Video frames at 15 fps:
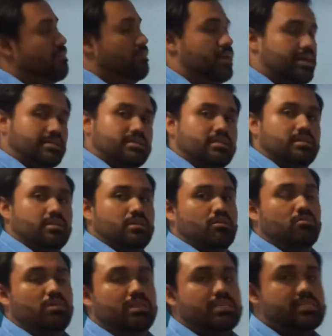But
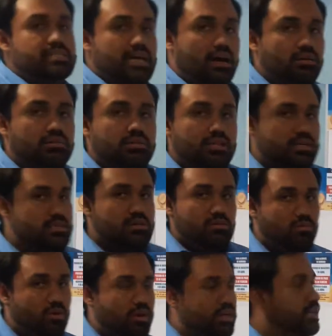when the sound
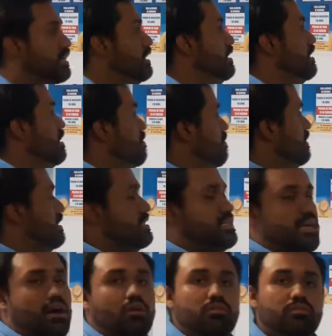doesn't work, when the
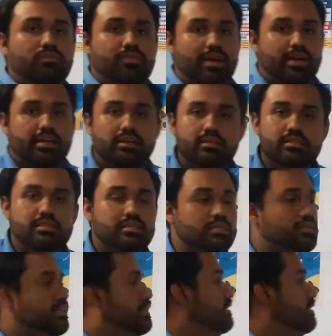sound fails,